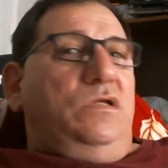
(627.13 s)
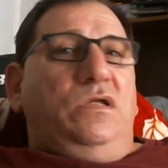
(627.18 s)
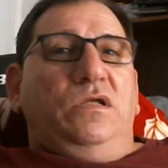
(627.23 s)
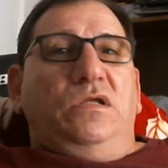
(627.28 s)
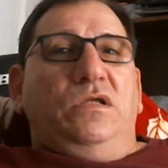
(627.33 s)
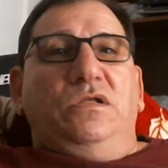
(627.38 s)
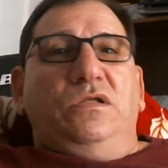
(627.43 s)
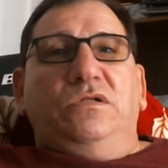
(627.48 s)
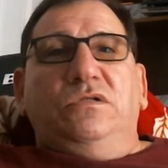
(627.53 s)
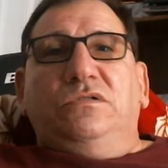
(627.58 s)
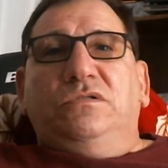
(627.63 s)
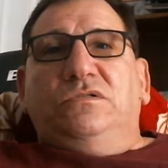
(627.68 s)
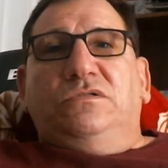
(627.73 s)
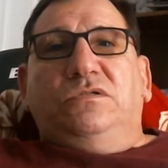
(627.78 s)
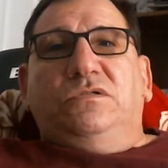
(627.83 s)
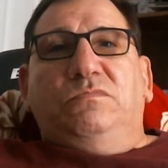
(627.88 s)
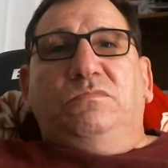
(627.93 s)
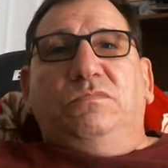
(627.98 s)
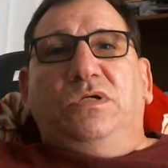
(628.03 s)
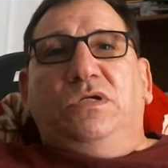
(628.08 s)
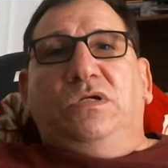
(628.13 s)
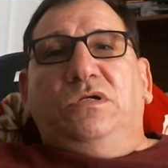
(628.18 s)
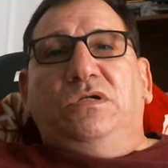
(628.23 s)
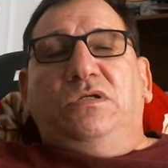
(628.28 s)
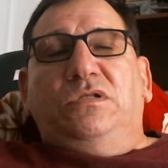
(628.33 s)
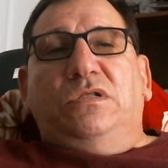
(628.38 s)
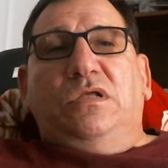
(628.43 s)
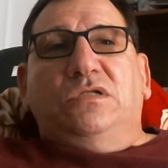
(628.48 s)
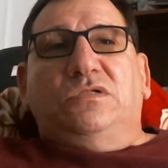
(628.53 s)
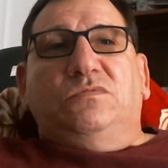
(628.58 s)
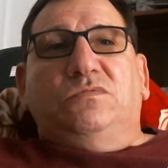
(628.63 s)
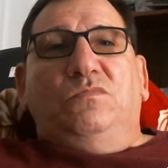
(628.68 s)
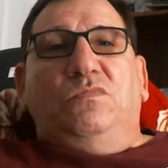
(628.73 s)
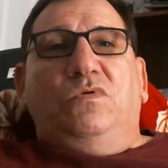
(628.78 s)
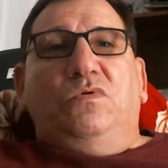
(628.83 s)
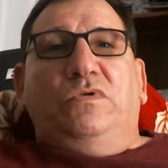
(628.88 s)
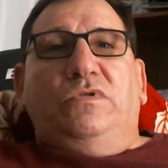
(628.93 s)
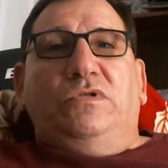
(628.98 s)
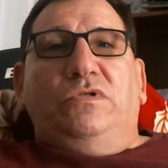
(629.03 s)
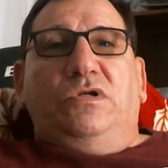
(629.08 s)
and to me, that's
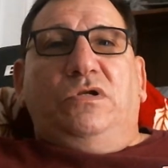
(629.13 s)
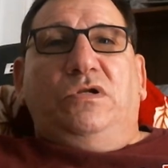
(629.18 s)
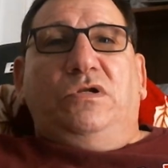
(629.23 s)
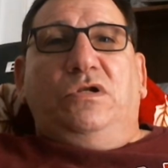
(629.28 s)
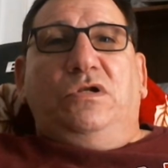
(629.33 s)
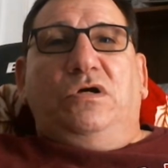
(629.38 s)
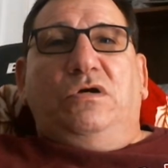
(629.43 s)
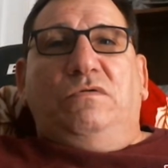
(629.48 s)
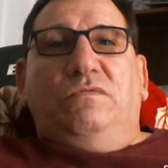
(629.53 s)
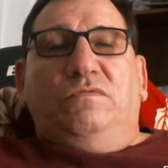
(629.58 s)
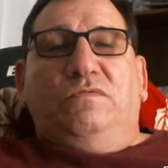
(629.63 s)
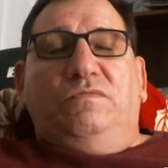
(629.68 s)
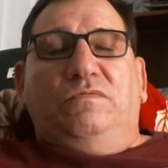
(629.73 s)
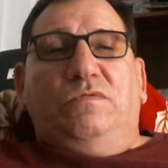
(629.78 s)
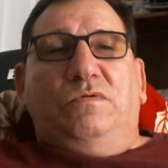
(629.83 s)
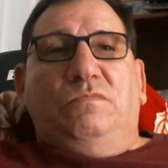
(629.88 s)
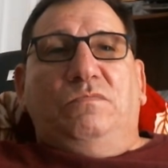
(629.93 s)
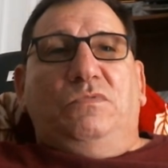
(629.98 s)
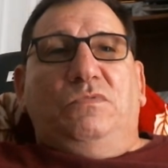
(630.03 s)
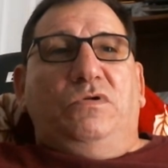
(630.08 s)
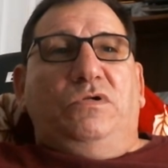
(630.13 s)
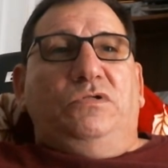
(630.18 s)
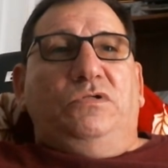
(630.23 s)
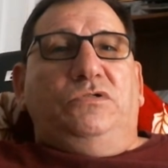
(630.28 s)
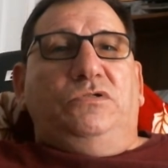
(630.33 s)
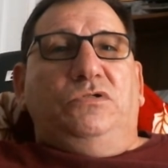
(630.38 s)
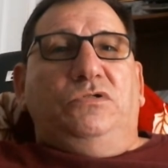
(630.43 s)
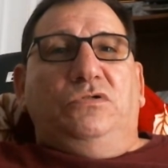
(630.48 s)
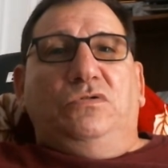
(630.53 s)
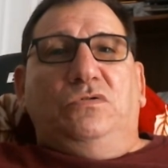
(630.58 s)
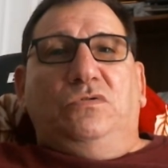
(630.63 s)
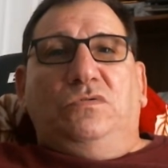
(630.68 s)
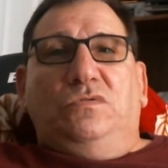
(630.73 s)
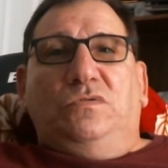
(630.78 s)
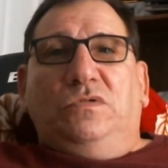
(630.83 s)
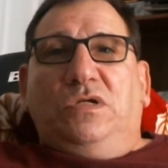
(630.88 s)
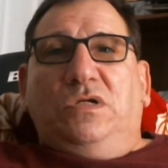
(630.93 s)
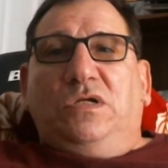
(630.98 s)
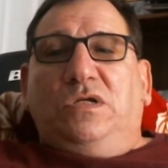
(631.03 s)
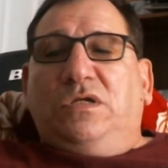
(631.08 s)
more than enough. If I'm going to
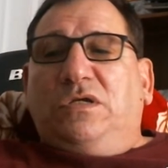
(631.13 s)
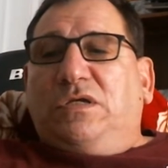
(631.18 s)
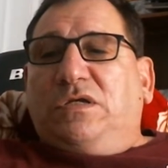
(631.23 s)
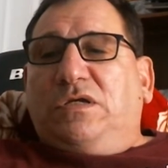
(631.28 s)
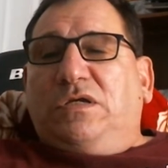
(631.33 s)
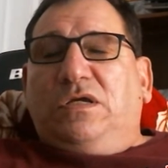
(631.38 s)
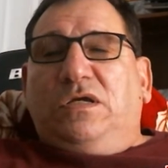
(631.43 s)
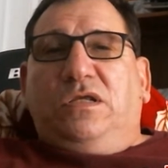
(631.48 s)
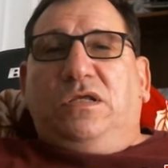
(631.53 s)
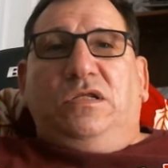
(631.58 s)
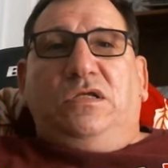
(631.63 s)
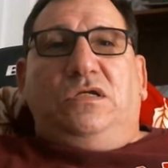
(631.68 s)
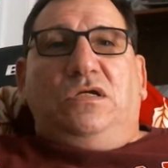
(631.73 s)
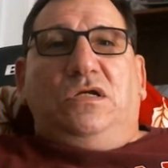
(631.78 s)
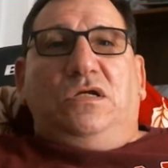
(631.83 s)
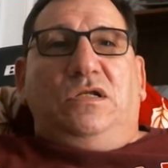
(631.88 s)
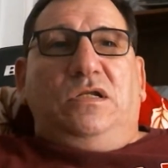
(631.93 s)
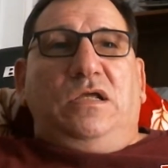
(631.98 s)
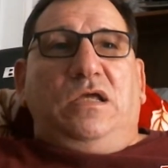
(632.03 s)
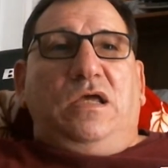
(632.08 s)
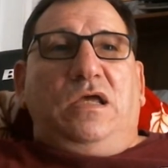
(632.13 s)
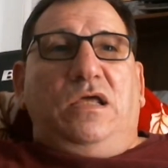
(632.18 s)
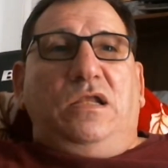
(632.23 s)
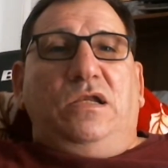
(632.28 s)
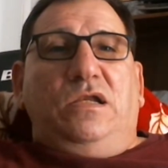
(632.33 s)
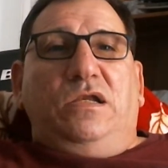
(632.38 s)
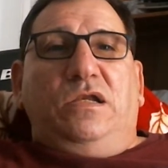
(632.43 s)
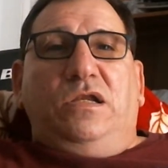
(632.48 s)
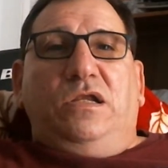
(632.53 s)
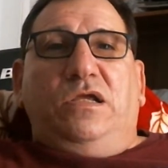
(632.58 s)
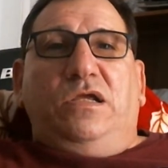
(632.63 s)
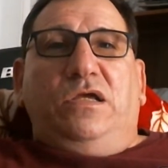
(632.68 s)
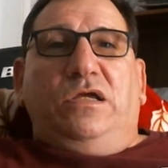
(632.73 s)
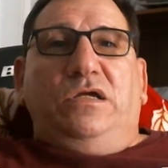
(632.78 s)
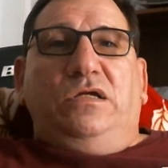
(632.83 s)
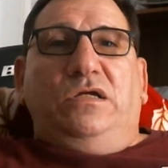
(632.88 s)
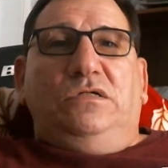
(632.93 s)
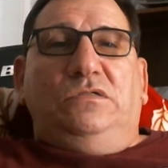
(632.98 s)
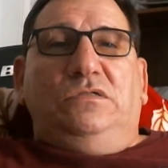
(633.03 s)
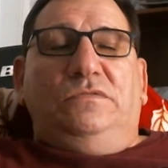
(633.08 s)
do any kind of
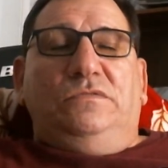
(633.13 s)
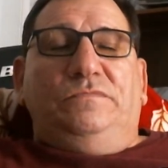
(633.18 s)
editing,